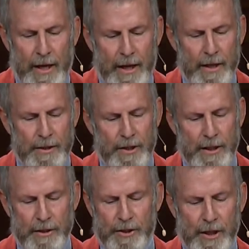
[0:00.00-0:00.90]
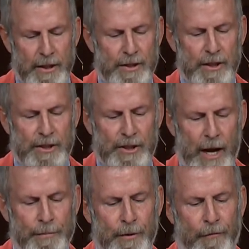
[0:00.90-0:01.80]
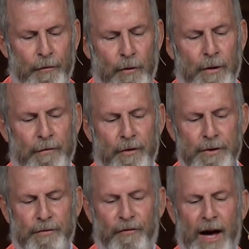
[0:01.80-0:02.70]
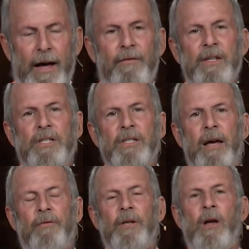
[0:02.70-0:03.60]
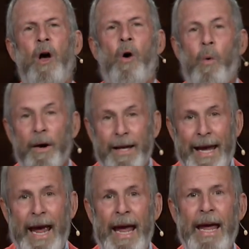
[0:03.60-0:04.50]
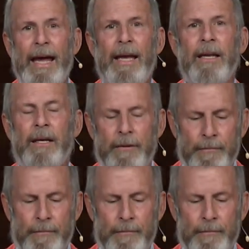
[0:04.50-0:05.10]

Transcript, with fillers: is in Genesis chapter 4, verse 5 and 7, where Cain